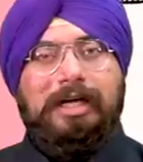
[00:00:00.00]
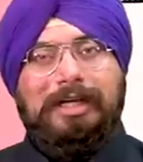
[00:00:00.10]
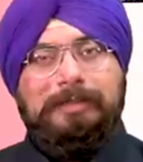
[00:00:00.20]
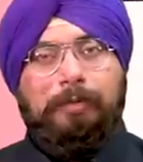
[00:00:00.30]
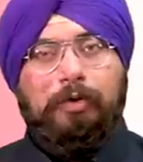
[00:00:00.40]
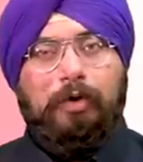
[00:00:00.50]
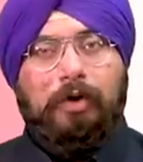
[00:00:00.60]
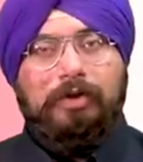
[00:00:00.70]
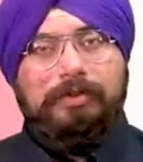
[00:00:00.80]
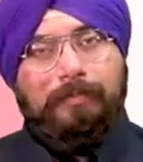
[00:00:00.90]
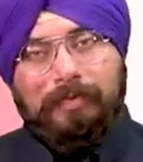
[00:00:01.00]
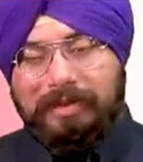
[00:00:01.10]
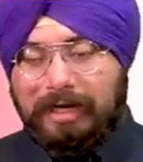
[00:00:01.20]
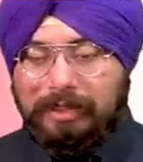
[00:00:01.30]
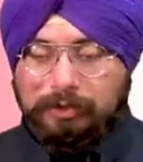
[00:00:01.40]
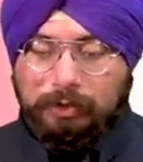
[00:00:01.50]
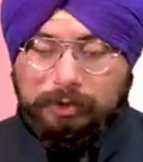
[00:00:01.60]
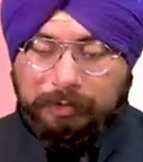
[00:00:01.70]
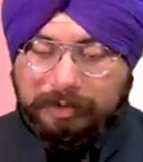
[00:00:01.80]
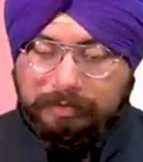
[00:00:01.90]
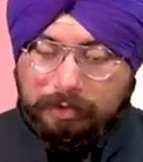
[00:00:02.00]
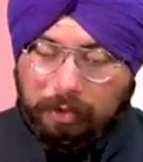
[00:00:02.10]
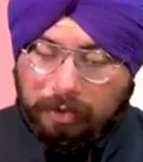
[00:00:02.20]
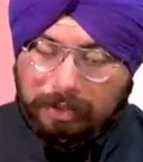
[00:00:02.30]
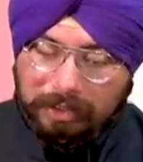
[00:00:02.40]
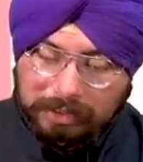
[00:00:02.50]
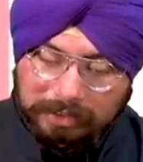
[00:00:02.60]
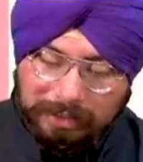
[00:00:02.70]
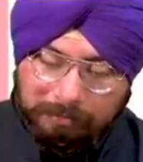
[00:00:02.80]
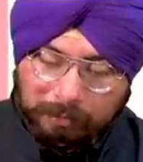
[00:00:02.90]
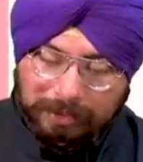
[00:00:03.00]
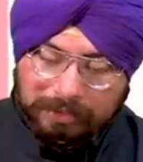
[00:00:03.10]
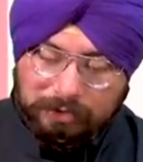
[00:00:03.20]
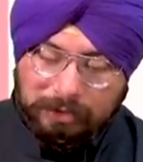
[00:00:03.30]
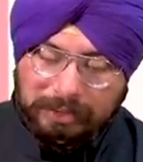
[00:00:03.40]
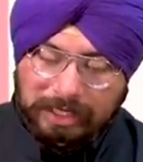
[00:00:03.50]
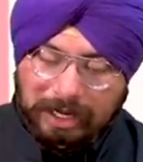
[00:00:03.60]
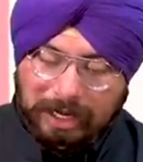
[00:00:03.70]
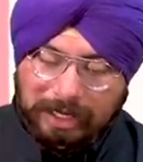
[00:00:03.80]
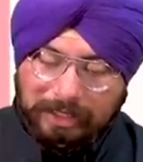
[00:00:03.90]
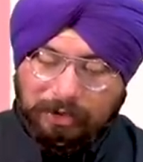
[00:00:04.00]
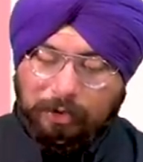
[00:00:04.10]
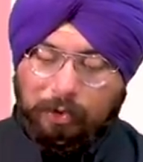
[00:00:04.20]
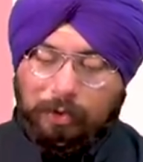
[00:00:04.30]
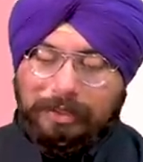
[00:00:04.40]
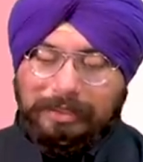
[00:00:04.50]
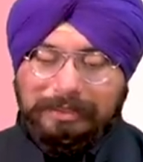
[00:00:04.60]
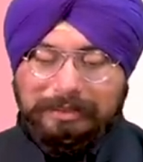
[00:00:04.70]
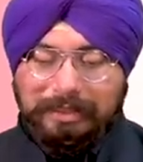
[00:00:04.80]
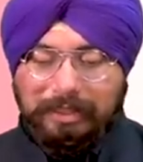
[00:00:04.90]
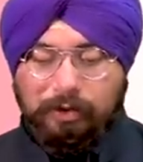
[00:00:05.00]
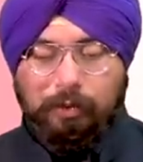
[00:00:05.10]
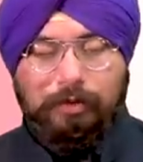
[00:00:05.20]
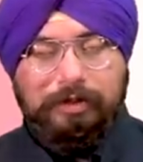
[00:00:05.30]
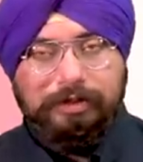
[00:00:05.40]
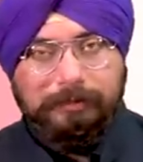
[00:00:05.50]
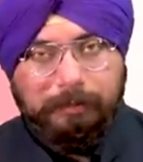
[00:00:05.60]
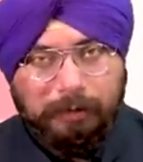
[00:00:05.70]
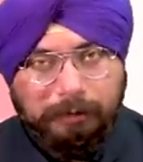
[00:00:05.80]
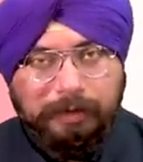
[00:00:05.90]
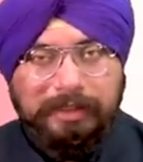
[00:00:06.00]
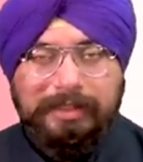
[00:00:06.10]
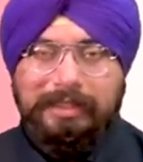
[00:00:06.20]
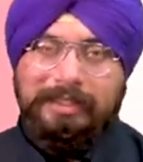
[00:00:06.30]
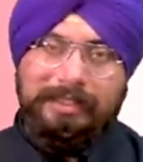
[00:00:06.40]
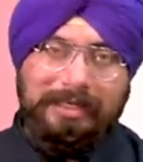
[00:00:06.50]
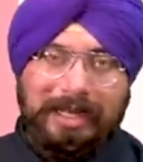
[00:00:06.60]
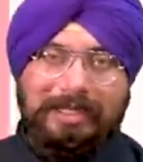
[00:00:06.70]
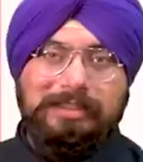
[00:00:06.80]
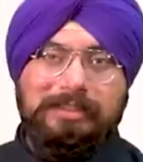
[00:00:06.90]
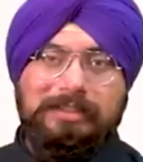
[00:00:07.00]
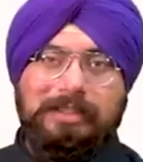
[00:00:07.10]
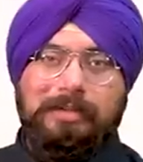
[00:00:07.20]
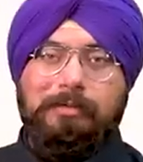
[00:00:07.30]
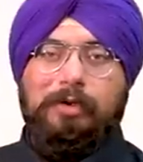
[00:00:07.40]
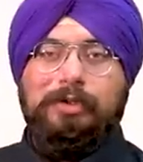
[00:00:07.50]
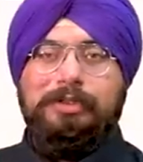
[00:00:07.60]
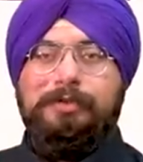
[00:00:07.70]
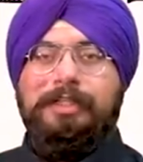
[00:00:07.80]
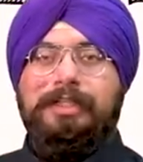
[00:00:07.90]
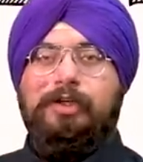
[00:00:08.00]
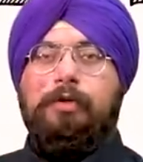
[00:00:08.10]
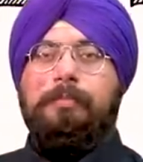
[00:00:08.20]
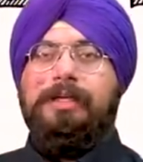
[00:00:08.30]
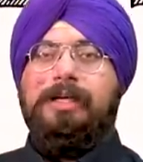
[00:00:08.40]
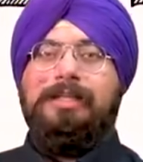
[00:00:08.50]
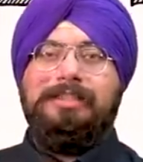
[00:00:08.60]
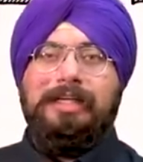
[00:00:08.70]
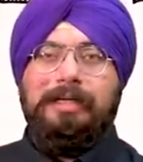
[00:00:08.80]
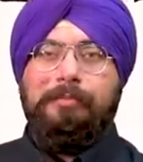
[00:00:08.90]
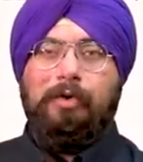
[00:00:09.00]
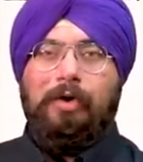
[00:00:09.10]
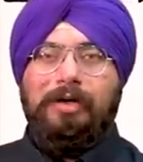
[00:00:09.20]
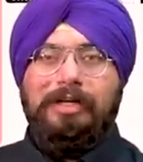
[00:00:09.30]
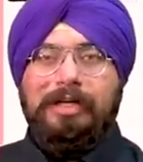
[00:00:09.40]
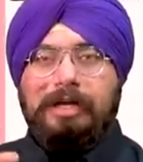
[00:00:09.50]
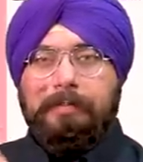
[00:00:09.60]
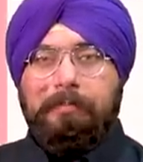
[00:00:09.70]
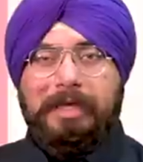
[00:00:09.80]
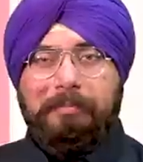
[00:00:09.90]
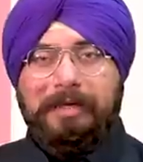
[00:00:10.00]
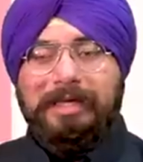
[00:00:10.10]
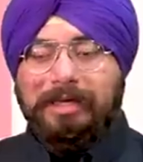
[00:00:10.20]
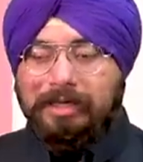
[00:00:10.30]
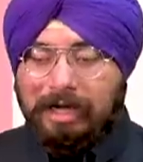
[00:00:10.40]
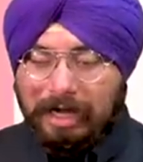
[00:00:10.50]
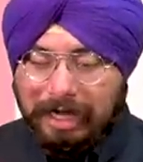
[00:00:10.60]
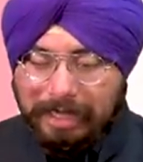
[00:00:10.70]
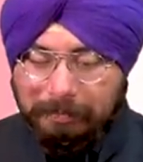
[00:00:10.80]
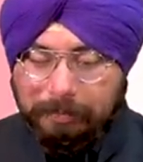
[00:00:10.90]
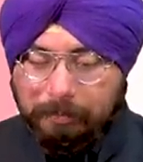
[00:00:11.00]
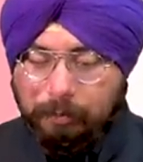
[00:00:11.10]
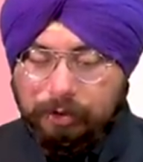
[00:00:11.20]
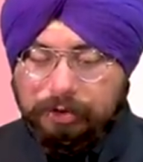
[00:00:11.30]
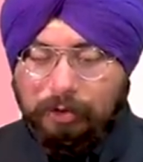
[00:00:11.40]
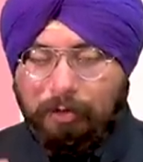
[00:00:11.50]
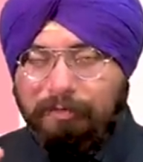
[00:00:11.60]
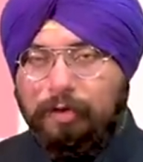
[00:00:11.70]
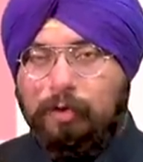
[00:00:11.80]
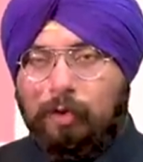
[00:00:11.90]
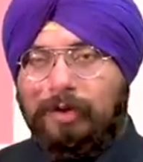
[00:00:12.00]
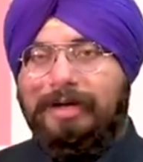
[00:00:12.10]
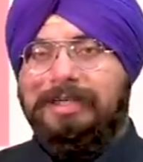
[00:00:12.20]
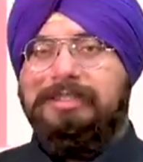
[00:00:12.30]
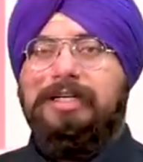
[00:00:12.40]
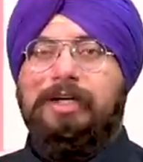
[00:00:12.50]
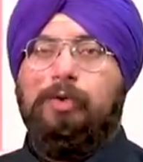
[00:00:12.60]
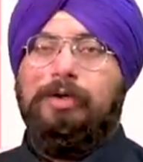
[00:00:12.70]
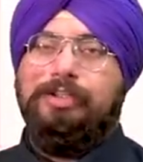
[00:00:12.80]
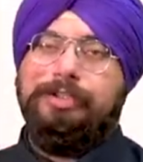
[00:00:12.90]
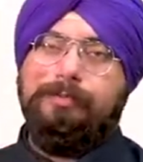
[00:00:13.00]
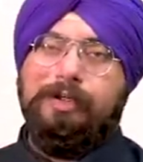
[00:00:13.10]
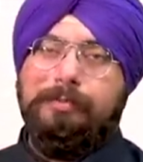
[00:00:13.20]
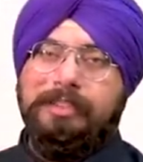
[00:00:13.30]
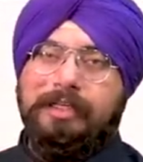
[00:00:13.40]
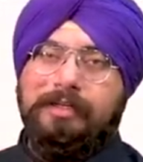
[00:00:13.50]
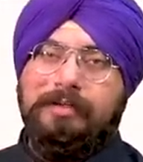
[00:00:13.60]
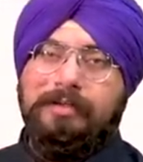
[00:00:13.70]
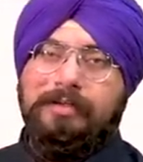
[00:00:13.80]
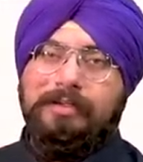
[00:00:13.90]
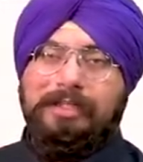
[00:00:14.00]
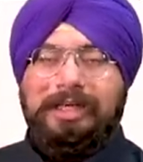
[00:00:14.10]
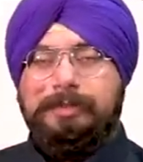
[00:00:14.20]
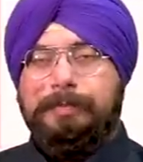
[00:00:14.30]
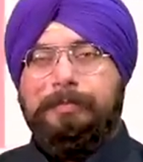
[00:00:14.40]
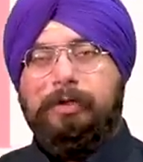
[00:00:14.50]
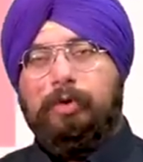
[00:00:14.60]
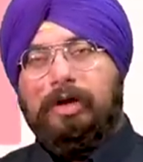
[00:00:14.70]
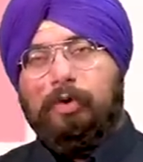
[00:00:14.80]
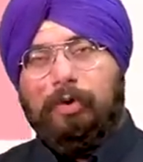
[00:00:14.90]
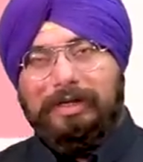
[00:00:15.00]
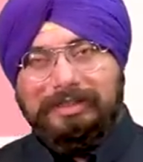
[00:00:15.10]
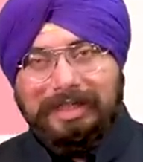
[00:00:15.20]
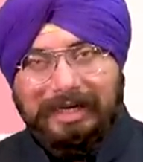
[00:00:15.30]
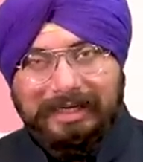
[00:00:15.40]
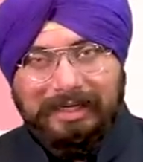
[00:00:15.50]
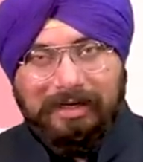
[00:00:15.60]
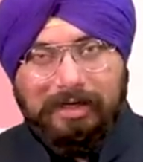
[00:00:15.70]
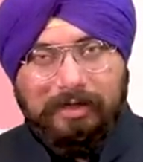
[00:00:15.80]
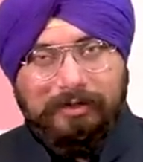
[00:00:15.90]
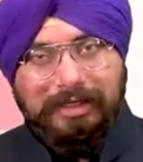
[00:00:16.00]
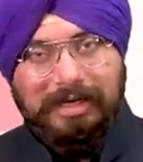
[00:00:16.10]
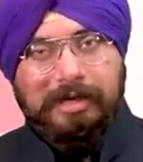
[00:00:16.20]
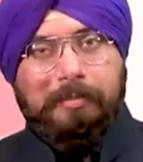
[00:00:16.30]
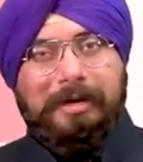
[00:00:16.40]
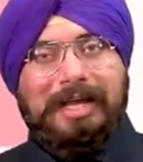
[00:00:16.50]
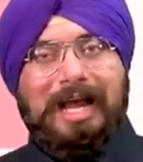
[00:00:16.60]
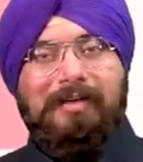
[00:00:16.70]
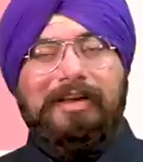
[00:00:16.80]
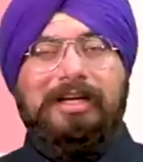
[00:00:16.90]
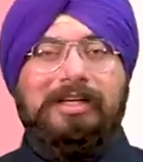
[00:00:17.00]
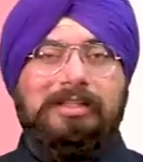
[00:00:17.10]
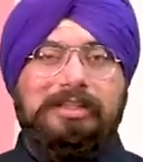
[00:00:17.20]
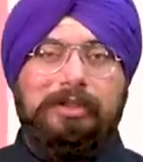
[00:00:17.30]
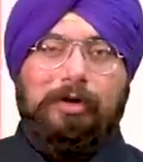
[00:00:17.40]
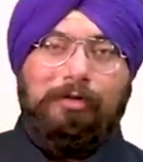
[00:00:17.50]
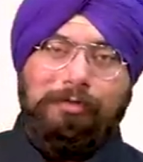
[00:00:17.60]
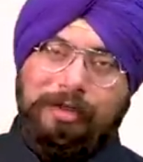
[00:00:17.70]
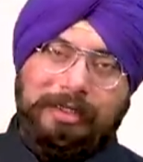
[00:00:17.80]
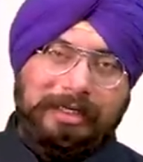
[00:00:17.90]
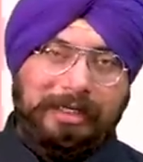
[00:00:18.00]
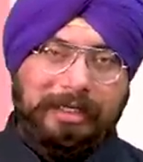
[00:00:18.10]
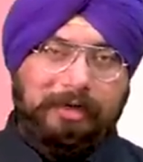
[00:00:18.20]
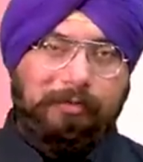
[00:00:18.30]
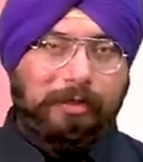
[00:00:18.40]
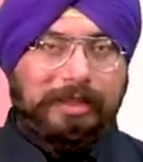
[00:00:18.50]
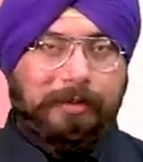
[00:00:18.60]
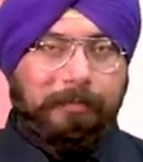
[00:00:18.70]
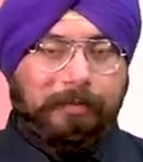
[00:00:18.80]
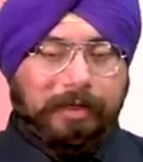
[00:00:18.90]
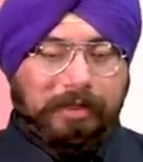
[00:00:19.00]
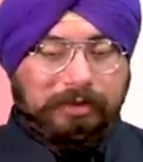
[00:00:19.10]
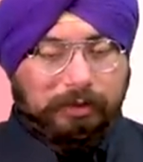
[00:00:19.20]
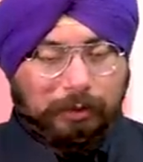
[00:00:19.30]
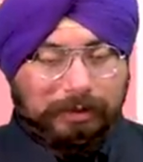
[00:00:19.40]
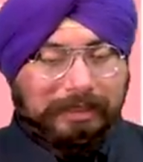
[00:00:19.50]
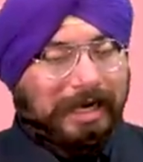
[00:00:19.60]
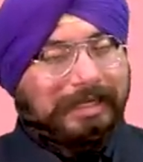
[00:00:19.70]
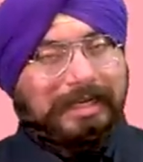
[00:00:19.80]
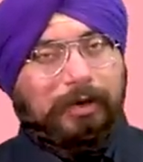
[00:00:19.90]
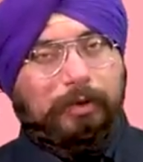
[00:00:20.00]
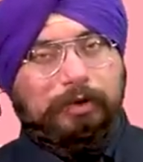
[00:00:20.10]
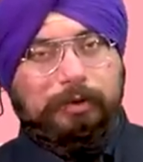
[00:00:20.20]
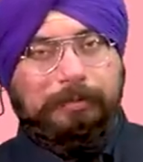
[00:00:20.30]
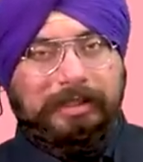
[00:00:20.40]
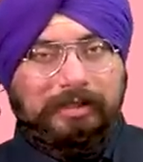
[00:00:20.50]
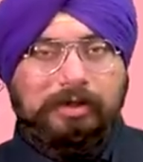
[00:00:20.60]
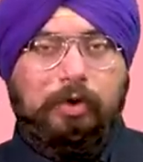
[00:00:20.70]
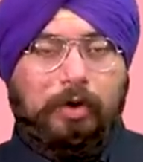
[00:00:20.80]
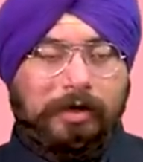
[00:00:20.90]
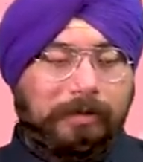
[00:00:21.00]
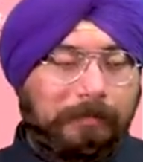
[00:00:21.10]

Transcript: export dollars. That is also one of the con. Then potentially higher non-resident ownership of Indian assets. Because if Indian rupee are sent abroad, maybe higher proportion of non-resident ownership will be there. That is people who are not residing in our country but having currency of India with them. So that can also be a con.